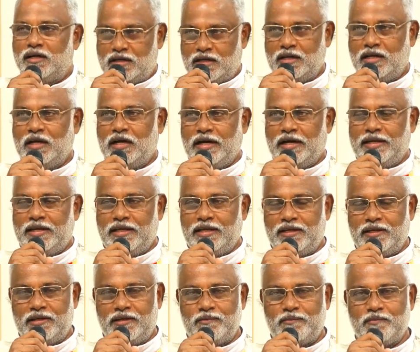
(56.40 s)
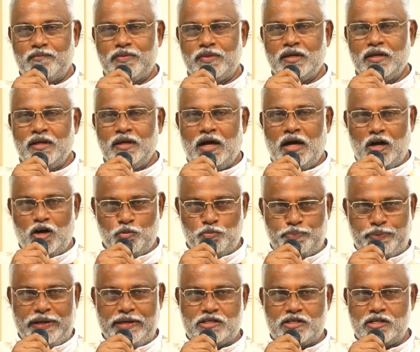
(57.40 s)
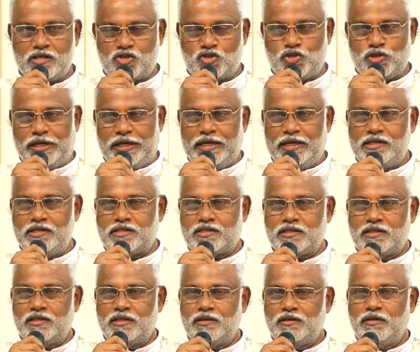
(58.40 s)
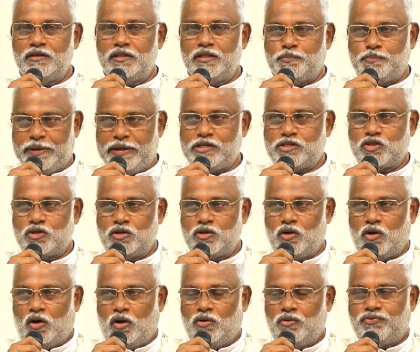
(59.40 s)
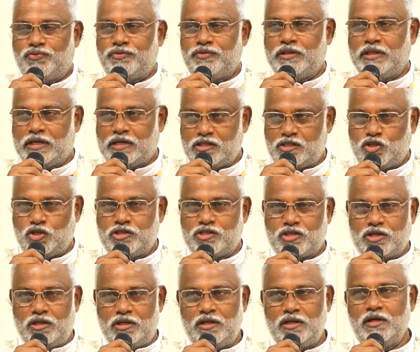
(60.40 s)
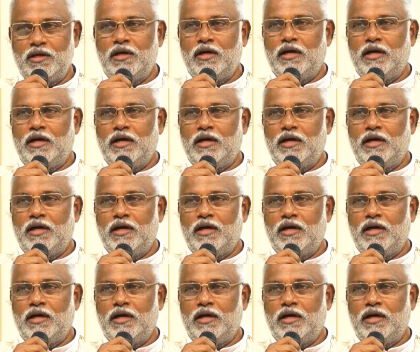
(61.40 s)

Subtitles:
regarding our patron saint, the patron of the cathedral